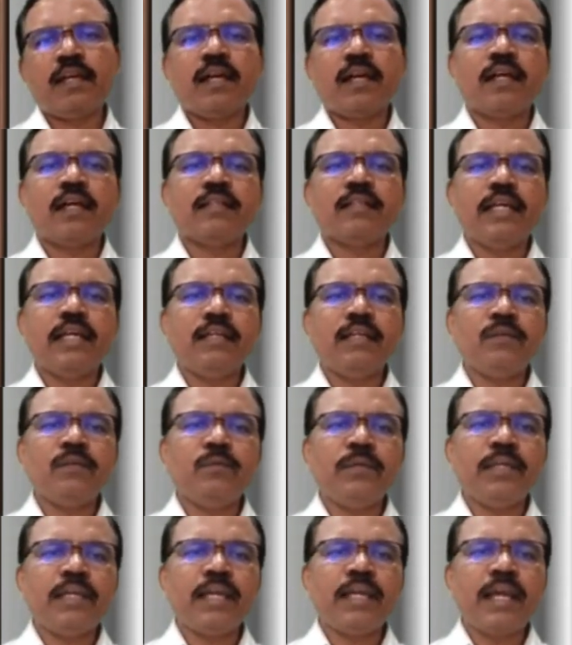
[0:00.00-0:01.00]
Then
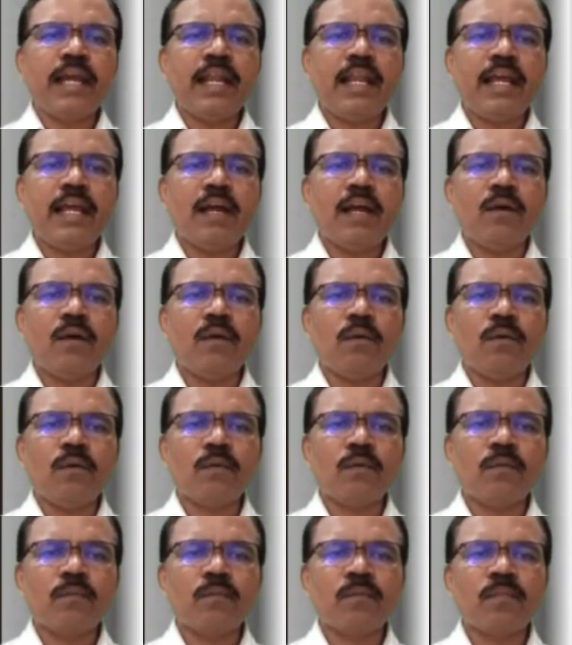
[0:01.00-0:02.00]
we can have
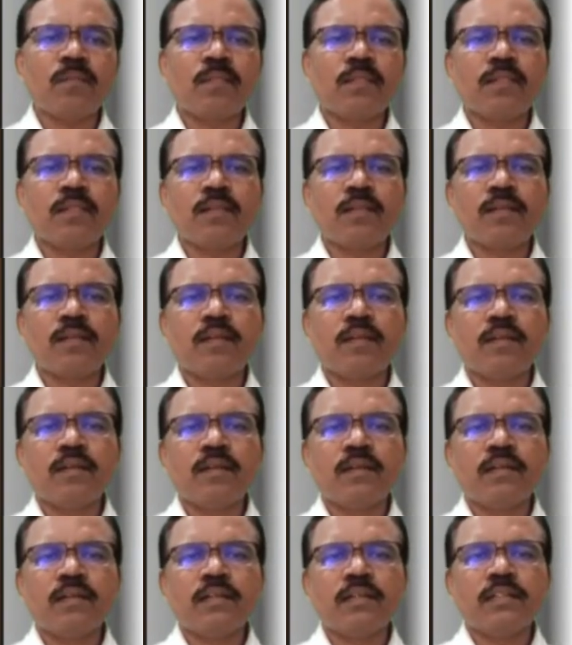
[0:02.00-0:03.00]

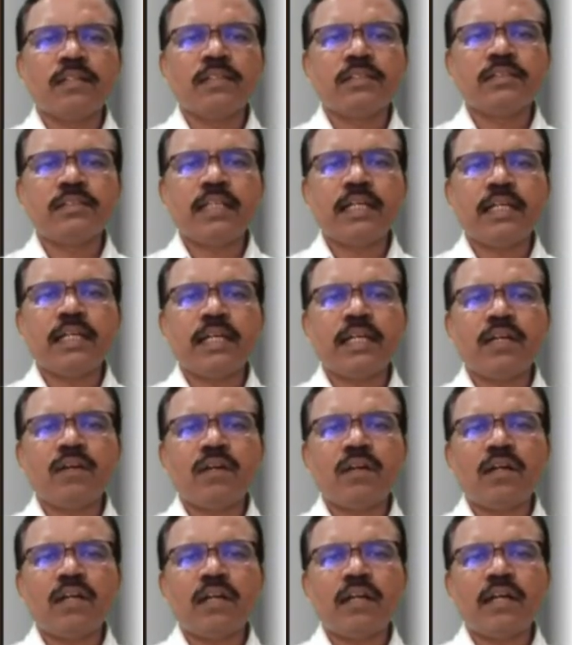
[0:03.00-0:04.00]
second
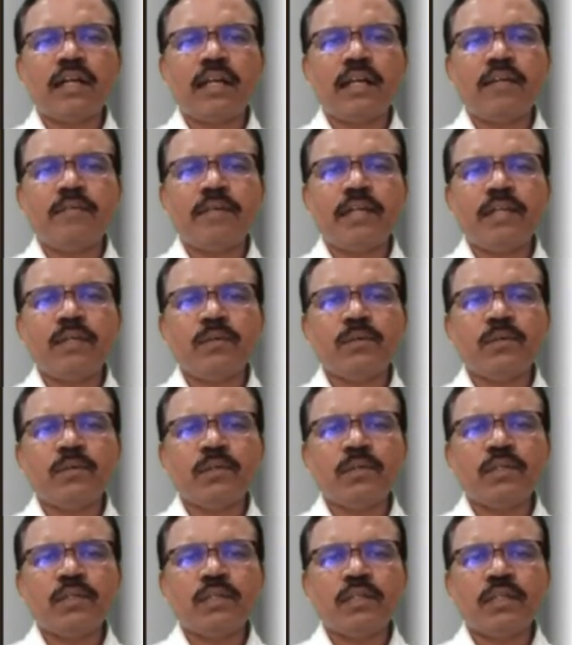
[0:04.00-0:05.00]
order derivative
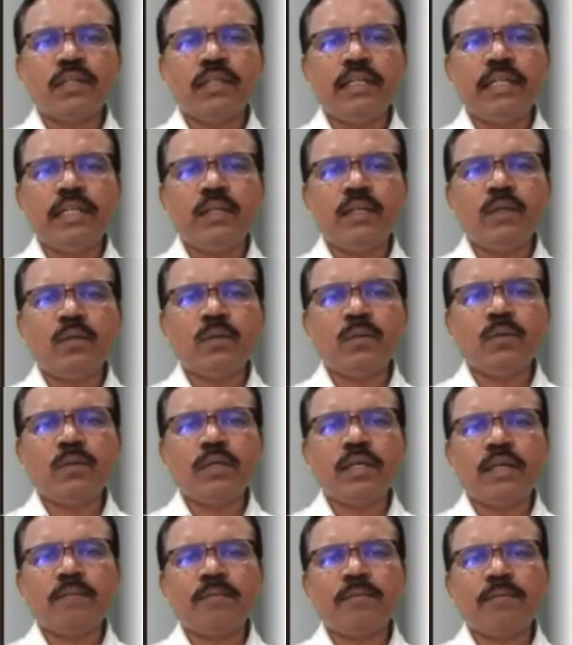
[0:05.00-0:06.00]
d2
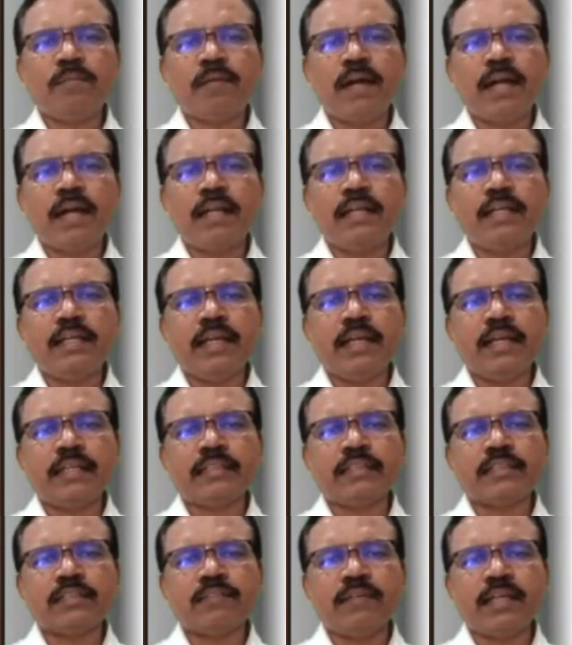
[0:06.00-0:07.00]
f by dx
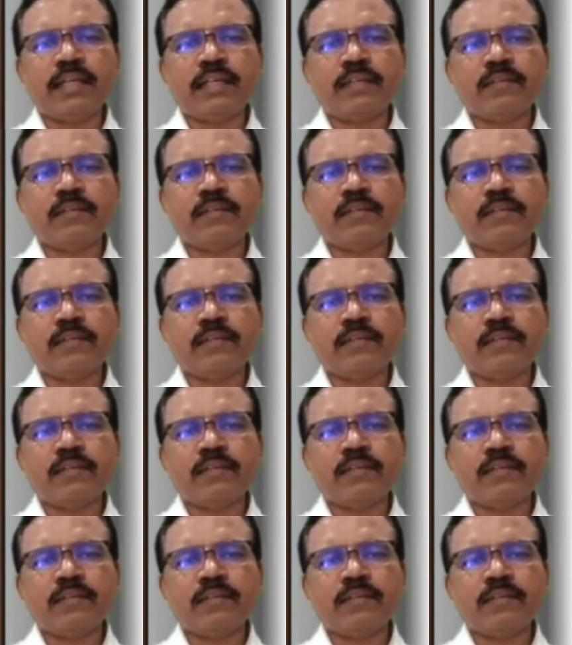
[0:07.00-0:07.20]
square.